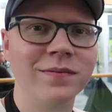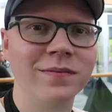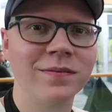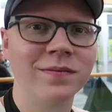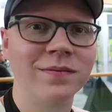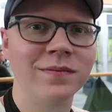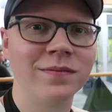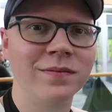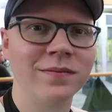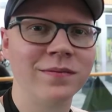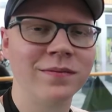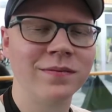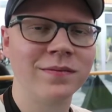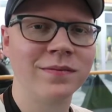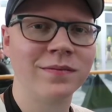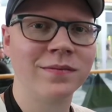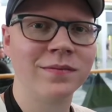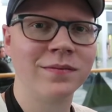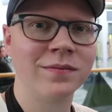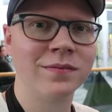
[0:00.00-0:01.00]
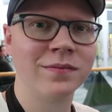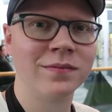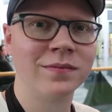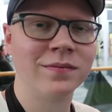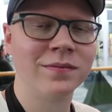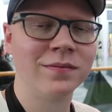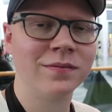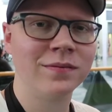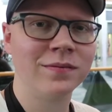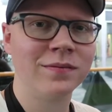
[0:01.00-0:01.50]

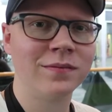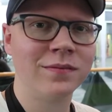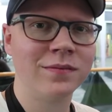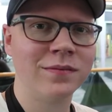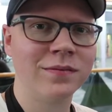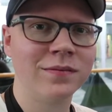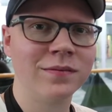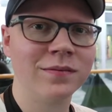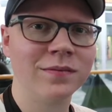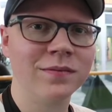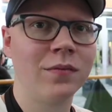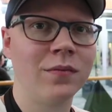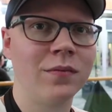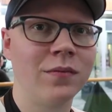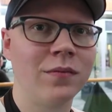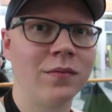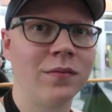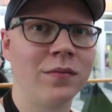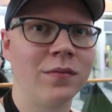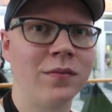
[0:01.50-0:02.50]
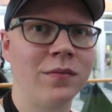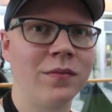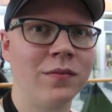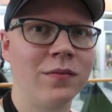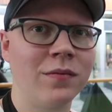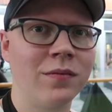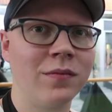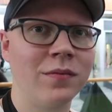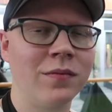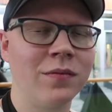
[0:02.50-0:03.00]

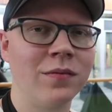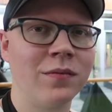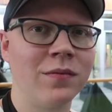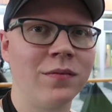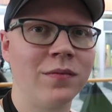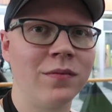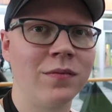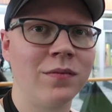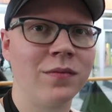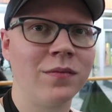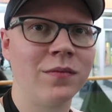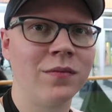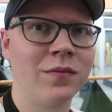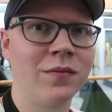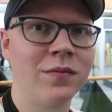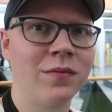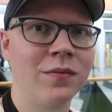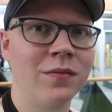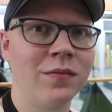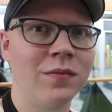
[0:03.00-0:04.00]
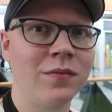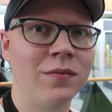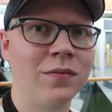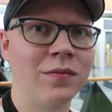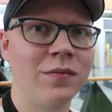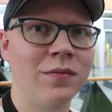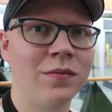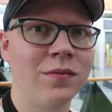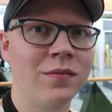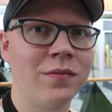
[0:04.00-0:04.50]

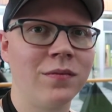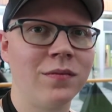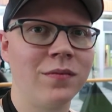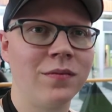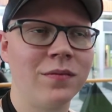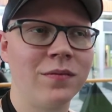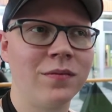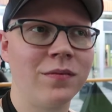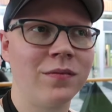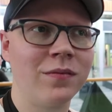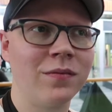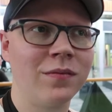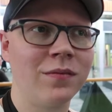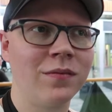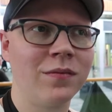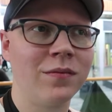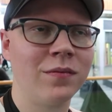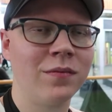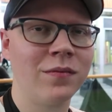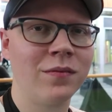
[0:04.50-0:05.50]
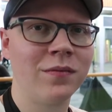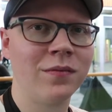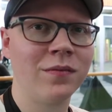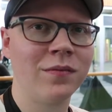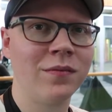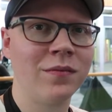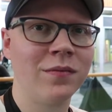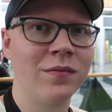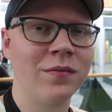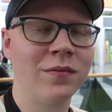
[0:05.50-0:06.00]

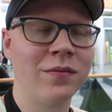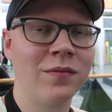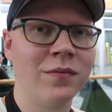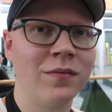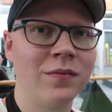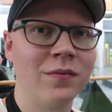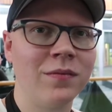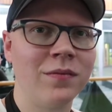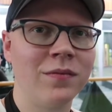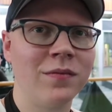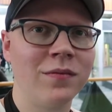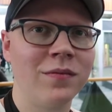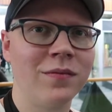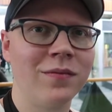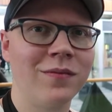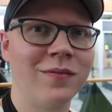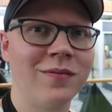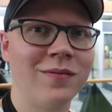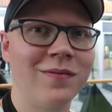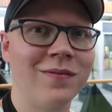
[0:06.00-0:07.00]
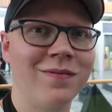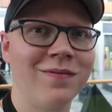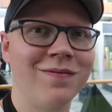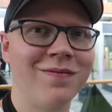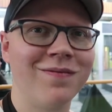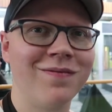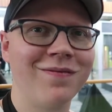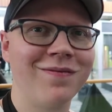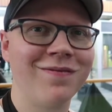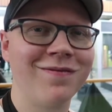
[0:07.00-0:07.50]

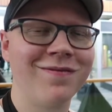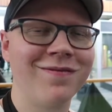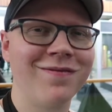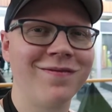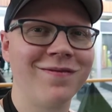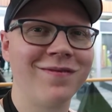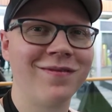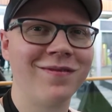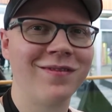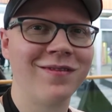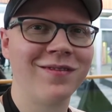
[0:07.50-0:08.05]
No words are spoken by the person on screen.